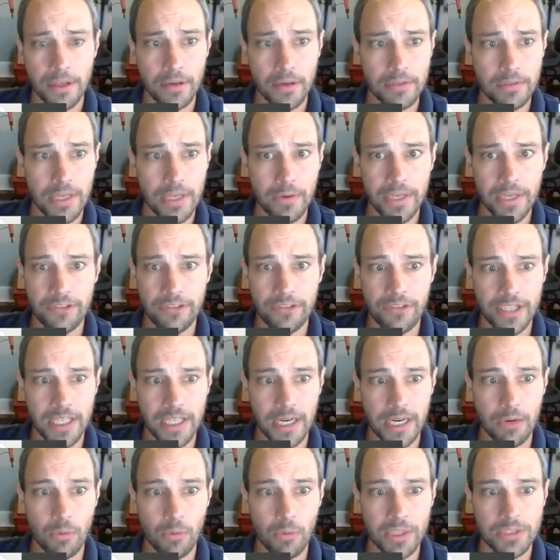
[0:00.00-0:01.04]
So now we got to
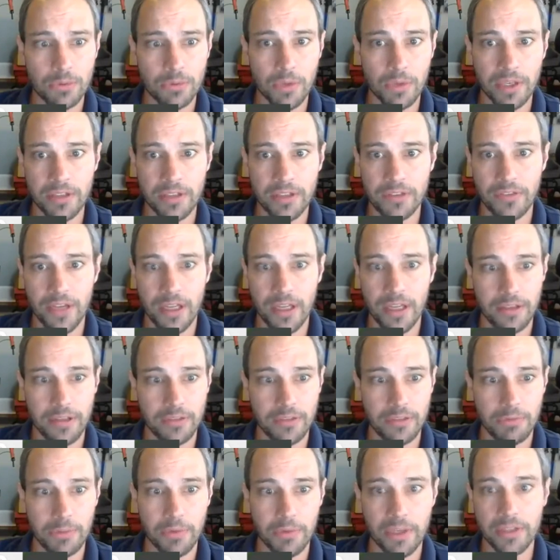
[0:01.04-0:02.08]
figure out which one is available
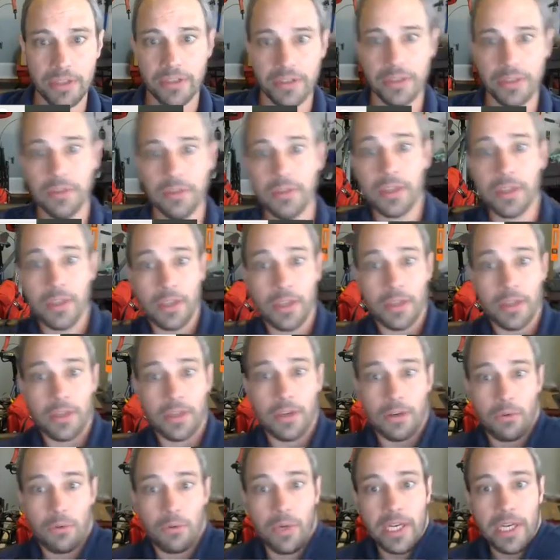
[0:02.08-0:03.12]
we want to do.
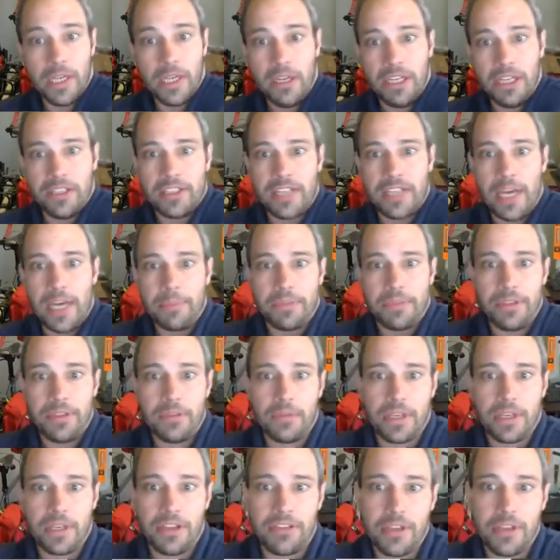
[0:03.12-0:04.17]
We're going to look at the top
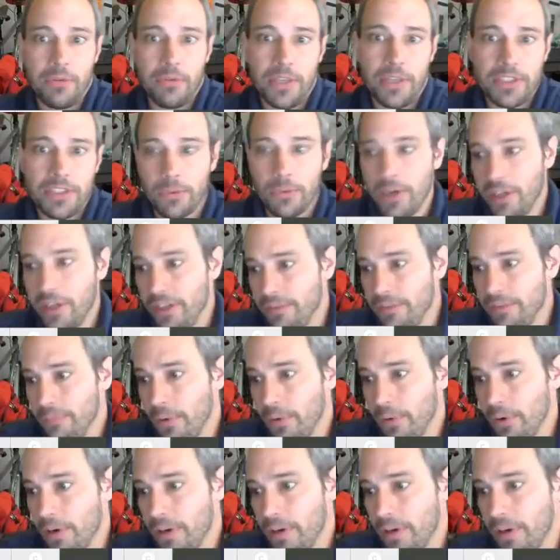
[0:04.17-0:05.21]
two. We're going to see which one is
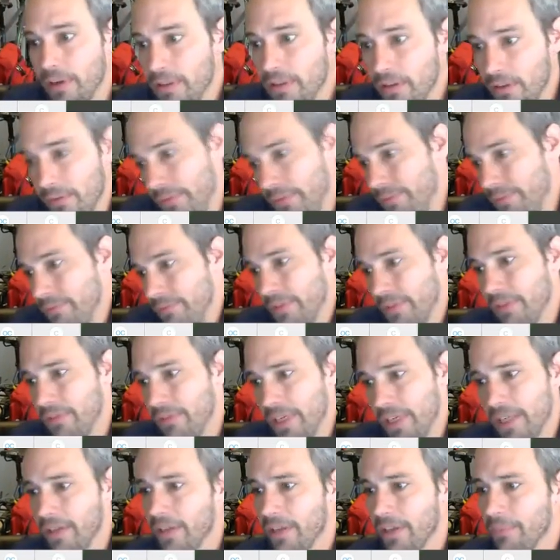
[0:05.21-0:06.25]
more, or we're
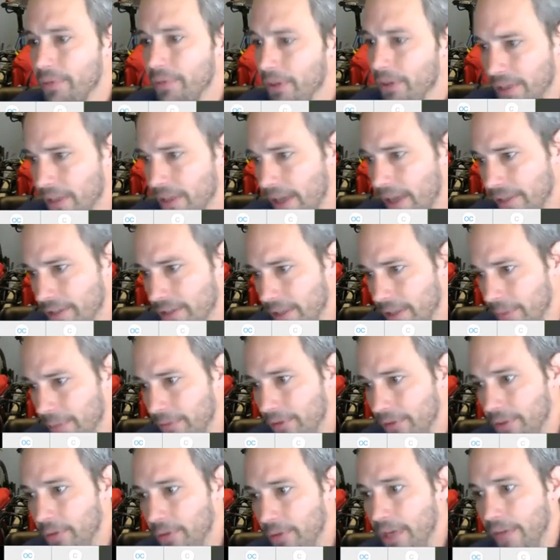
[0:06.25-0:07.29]
really going to look at pros and cons of them,
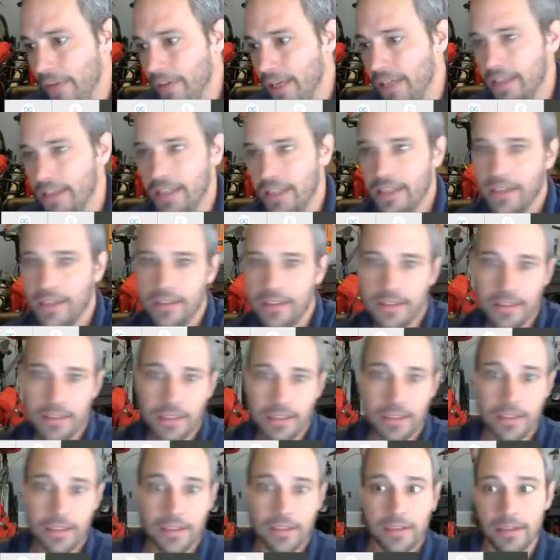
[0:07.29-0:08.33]
so you have an idea
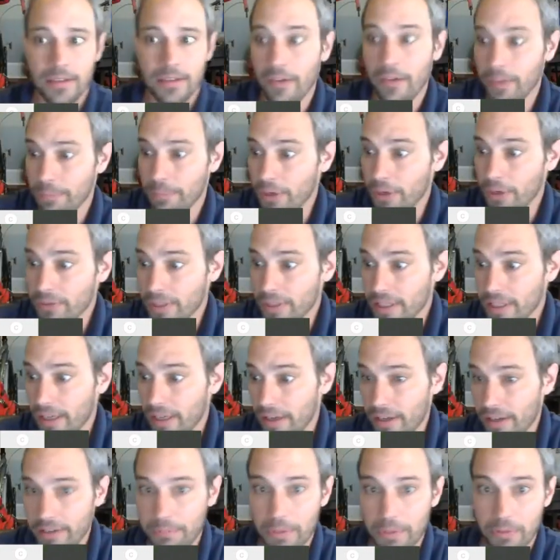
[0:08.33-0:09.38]
of the pros and
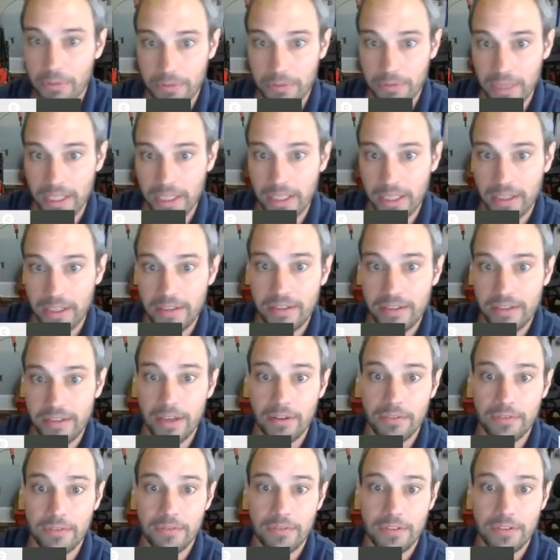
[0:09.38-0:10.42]
cons, but we're really going to
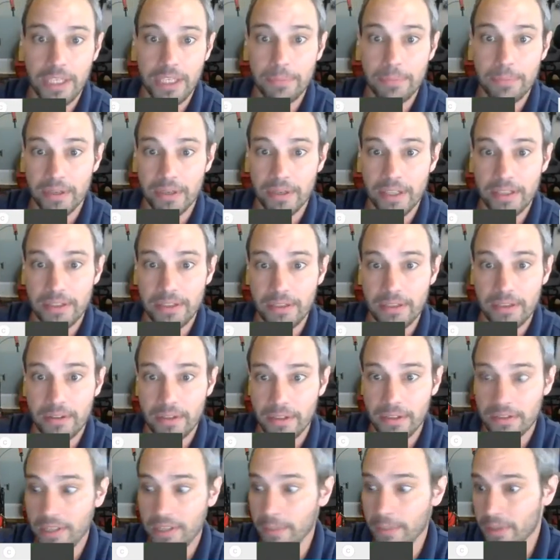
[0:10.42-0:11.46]
delve deeper into
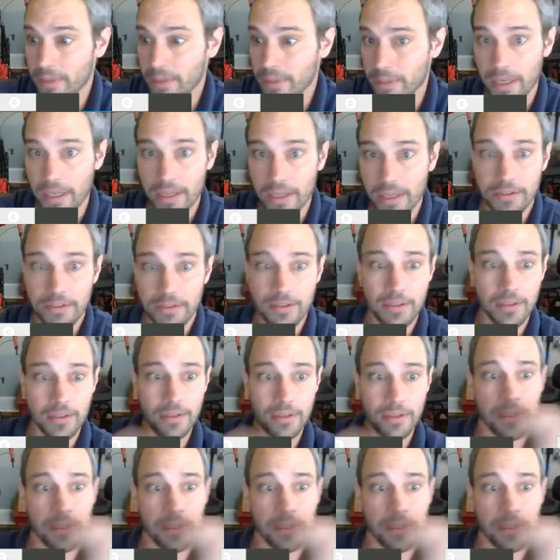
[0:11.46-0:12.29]
the steam turbines.